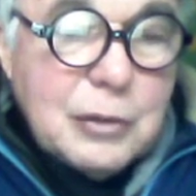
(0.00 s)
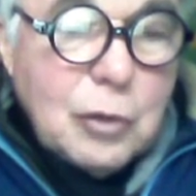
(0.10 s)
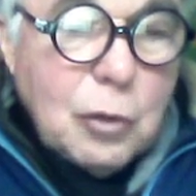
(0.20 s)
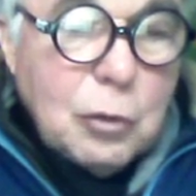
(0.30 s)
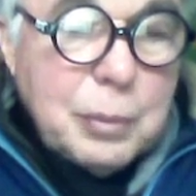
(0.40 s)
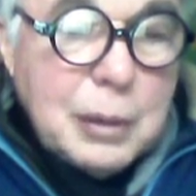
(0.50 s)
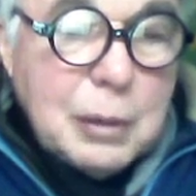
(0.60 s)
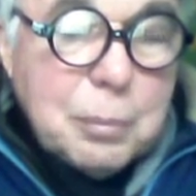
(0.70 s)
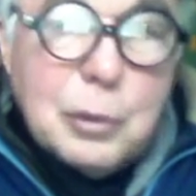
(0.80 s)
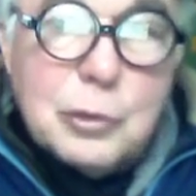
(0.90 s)
told
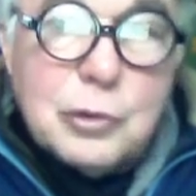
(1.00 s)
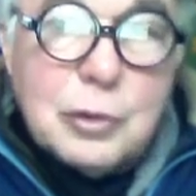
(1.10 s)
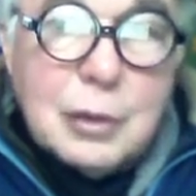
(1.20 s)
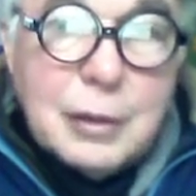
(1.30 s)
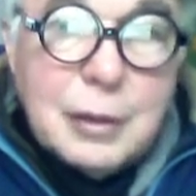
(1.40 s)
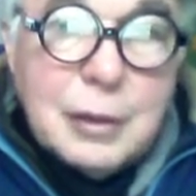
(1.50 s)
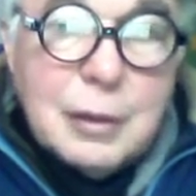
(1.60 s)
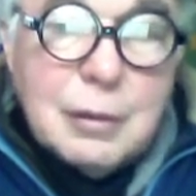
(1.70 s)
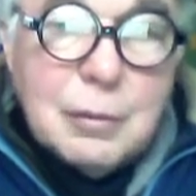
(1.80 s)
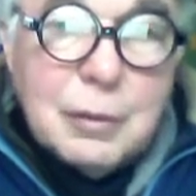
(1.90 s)
me personally
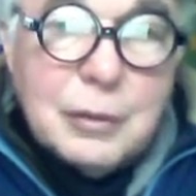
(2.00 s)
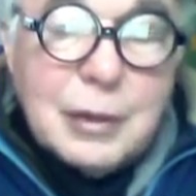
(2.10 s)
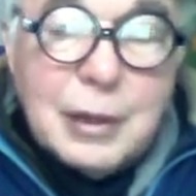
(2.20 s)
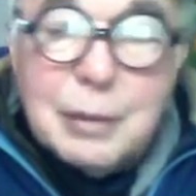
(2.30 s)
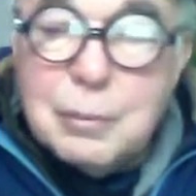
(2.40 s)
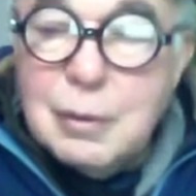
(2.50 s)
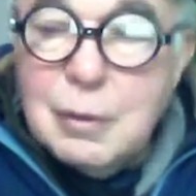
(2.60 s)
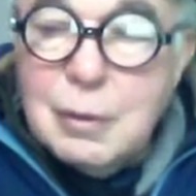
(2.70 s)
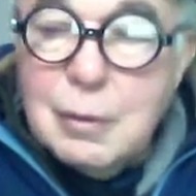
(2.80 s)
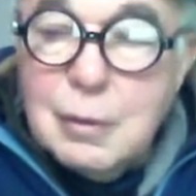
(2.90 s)
one time
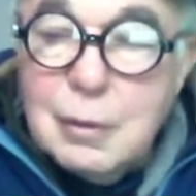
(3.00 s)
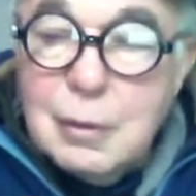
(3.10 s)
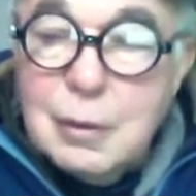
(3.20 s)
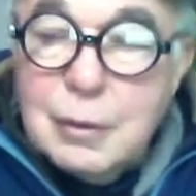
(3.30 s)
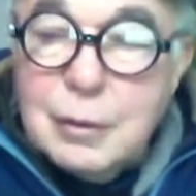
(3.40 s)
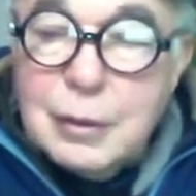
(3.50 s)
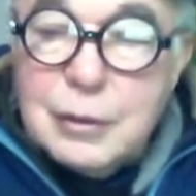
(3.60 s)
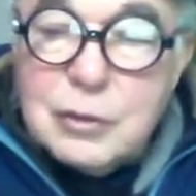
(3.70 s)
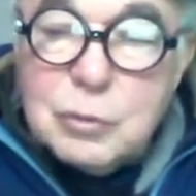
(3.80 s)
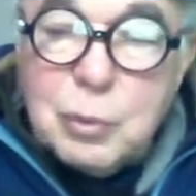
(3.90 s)
that he
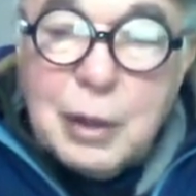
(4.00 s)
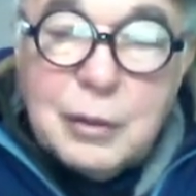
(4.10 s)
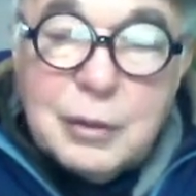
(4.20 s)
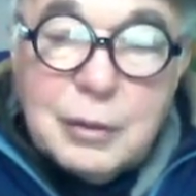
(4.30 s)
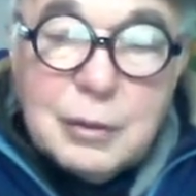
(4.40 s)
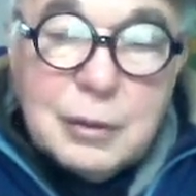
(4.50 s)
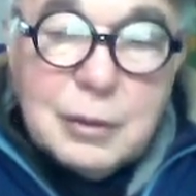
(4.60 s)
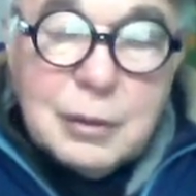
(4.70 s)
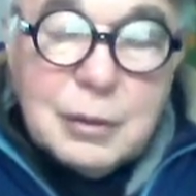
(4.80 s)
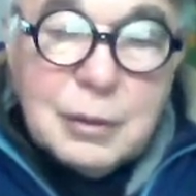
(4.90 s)
says, "Well." Uh,
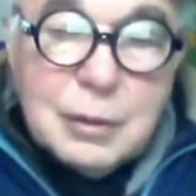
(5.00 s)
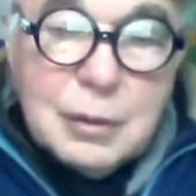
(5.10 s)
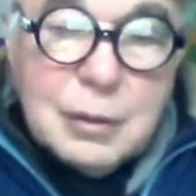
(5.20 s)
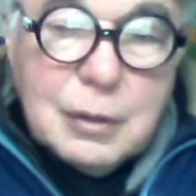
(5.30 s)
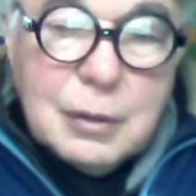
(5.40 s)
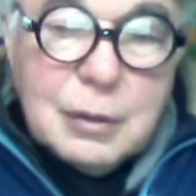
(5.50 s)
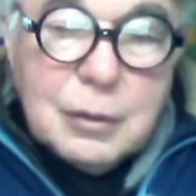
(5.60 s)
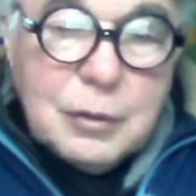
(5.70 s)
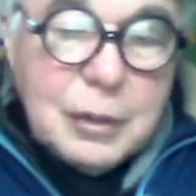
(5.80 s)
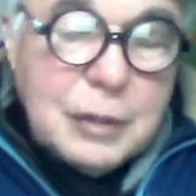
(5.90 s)

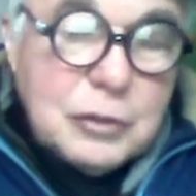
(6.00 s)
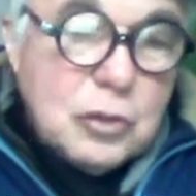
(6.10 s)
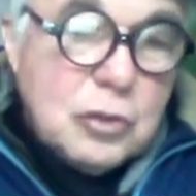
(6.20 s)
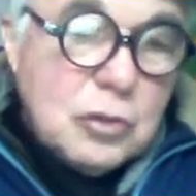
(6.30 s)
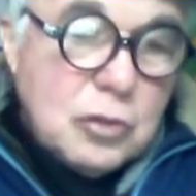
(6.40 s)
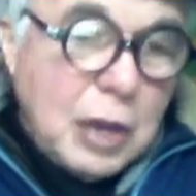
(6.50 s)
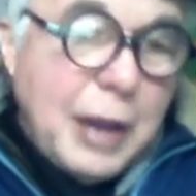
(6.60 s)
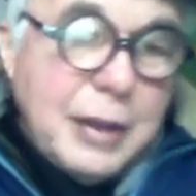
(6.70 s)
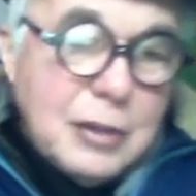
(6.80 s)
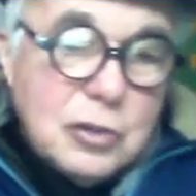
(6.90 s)
that's
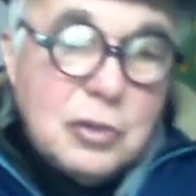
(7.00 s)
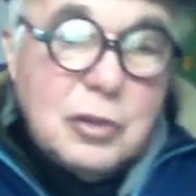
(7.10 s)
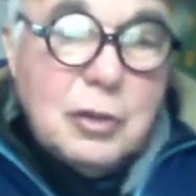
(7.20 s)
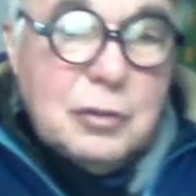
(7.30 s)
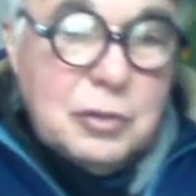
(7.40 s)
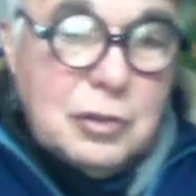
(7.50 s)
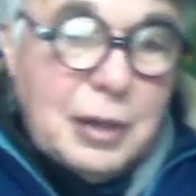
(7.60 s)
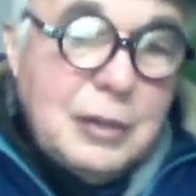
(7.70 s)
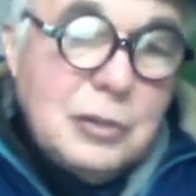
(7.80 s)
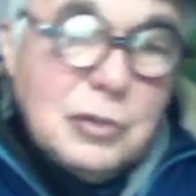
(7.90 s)
science. You know,
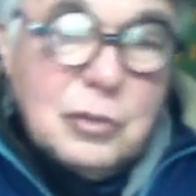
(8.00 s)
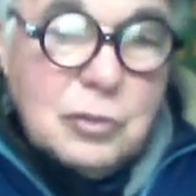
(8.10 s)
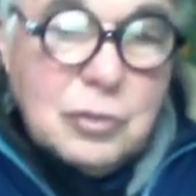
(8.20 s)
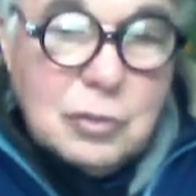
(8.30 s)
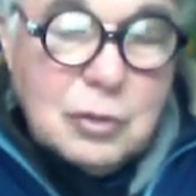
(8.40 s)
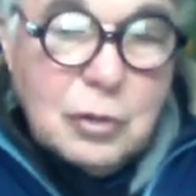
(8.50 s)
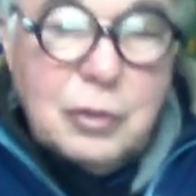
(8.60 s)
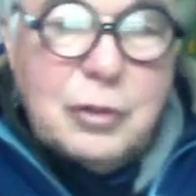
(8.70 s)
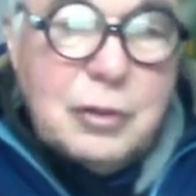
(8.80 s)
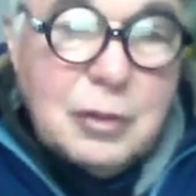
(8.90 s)
science is
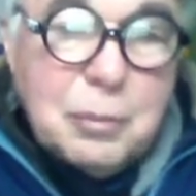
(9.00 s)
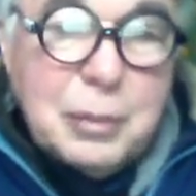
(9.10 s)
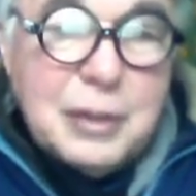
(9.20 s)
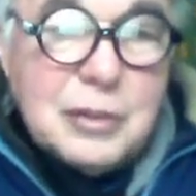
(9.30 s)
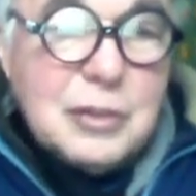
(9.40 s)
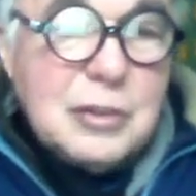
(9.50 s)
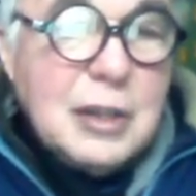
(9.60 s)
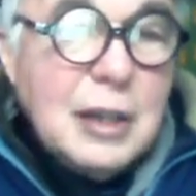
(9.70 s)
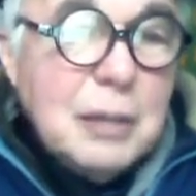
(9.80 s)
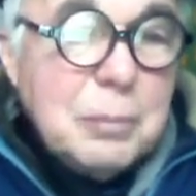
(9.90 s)
good. You know, but he says,
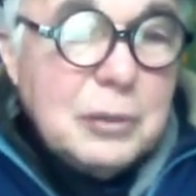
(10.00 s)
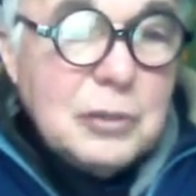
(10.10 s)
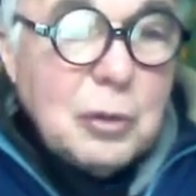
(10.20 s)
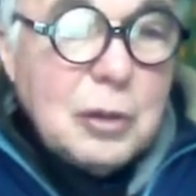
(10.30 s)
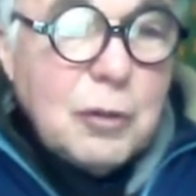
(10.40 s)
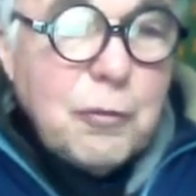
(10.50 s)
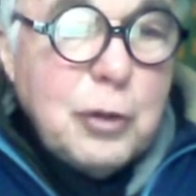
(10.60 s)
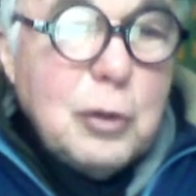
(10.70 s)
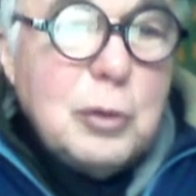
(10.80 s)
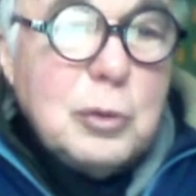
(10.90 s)
but don't
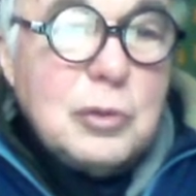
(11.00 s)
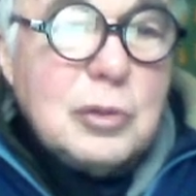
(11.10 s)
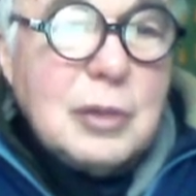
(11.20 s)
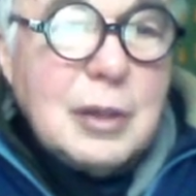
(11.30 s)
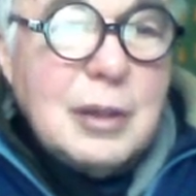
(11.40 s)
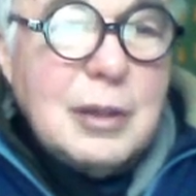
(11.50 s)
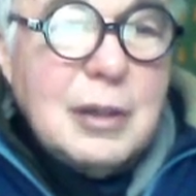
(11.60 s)
confuse. Uh,